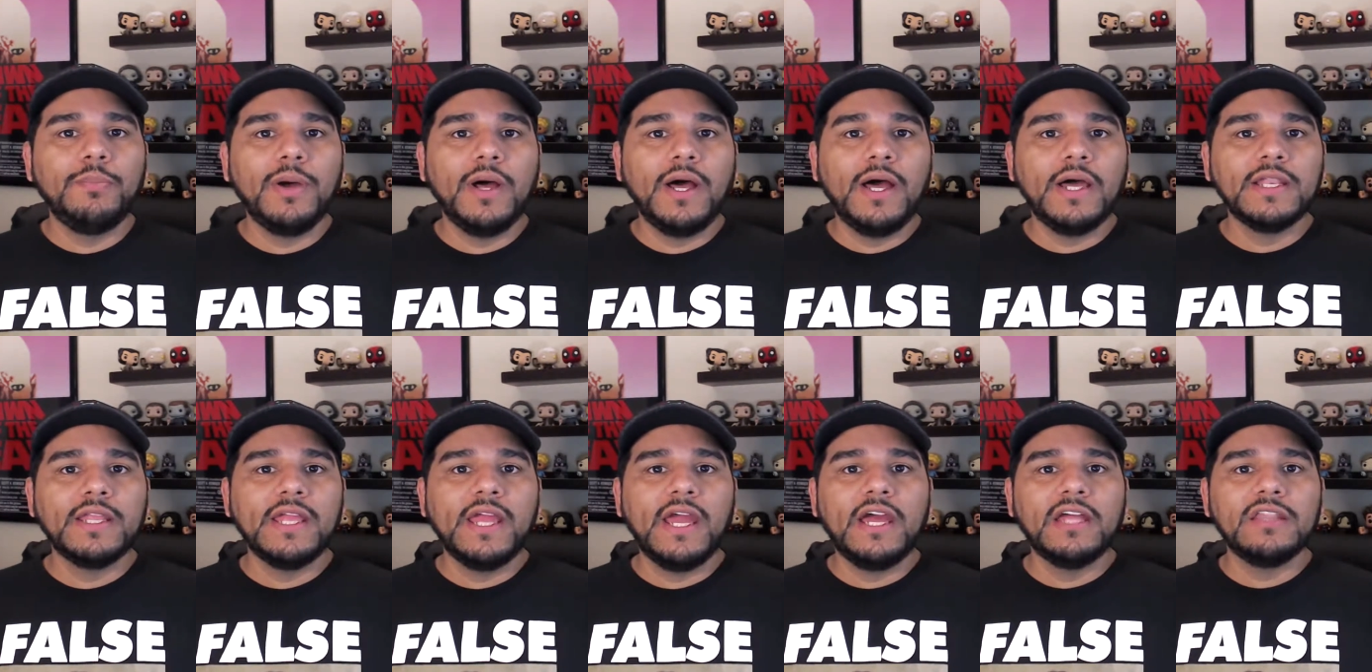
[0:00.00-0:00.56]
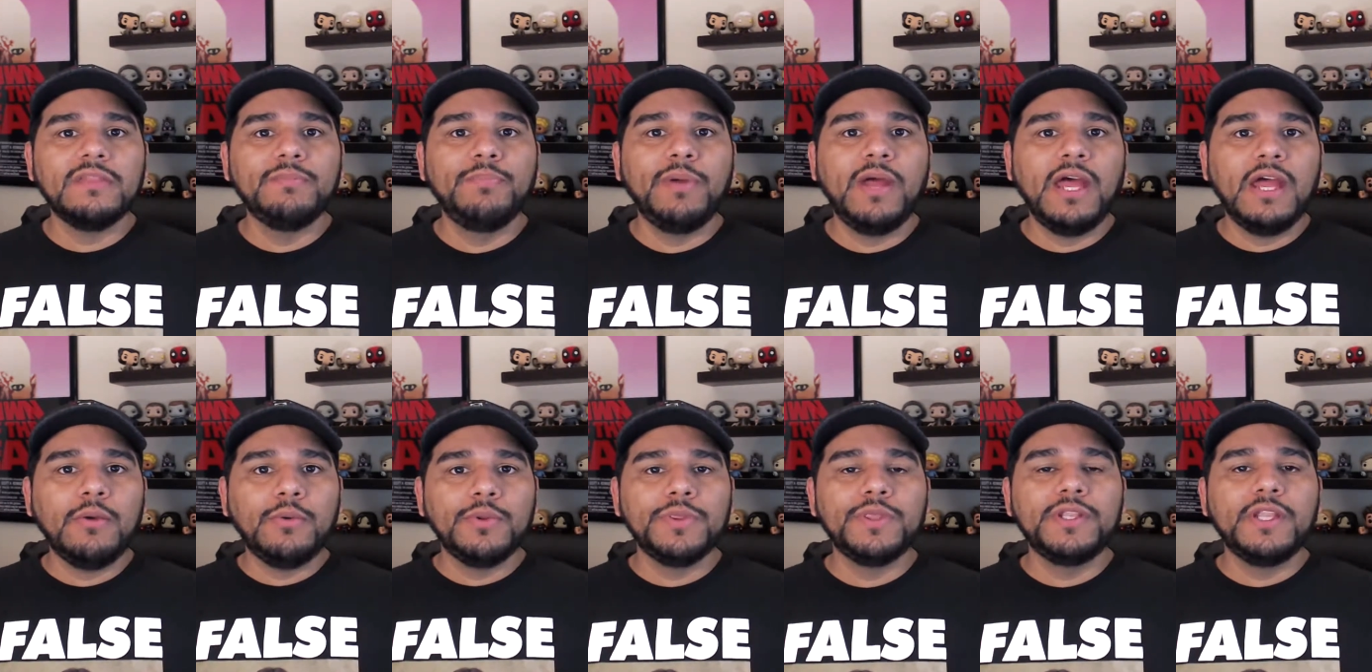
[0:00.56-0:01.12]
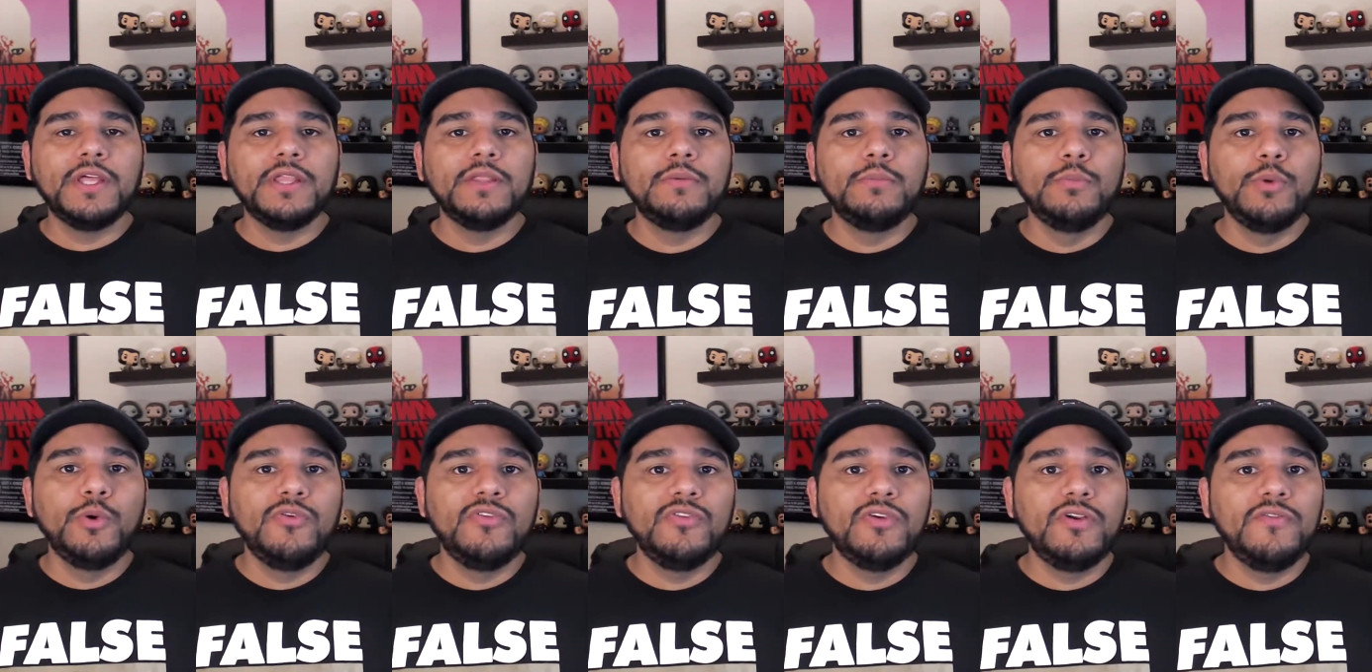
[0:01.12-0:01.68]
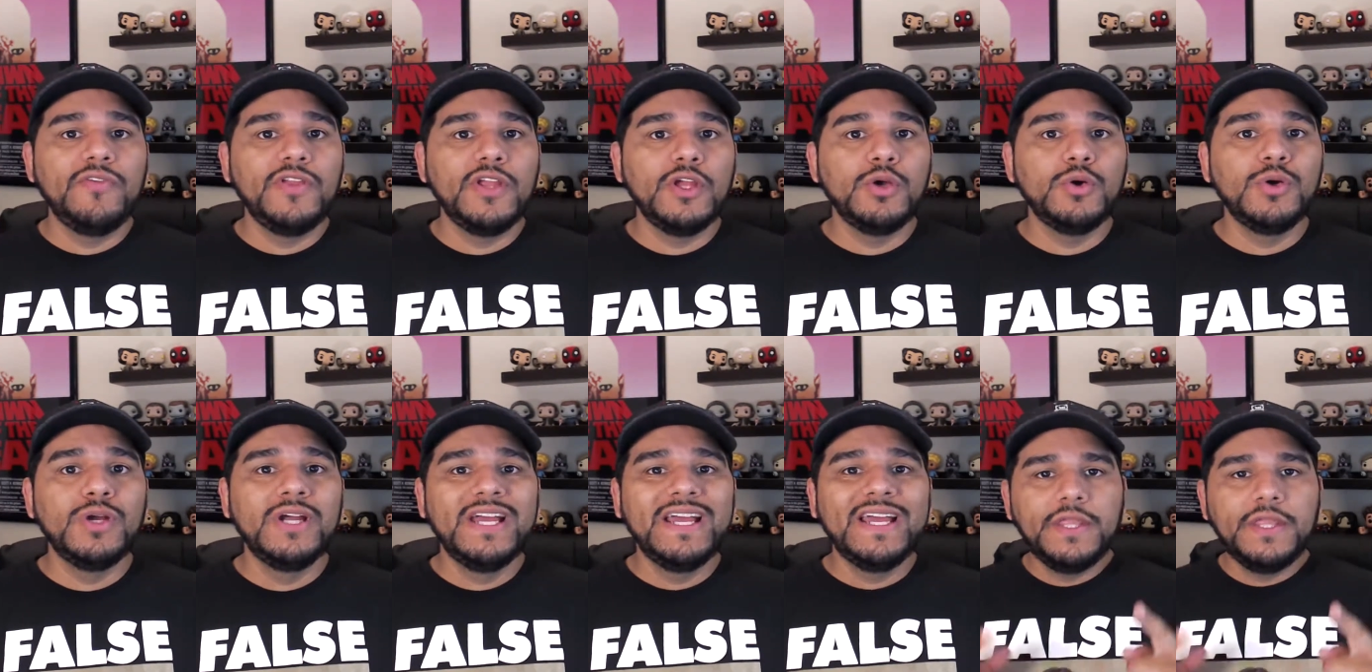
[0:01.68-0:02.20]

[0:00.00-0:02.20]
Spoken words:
Podcast, back with another movie review,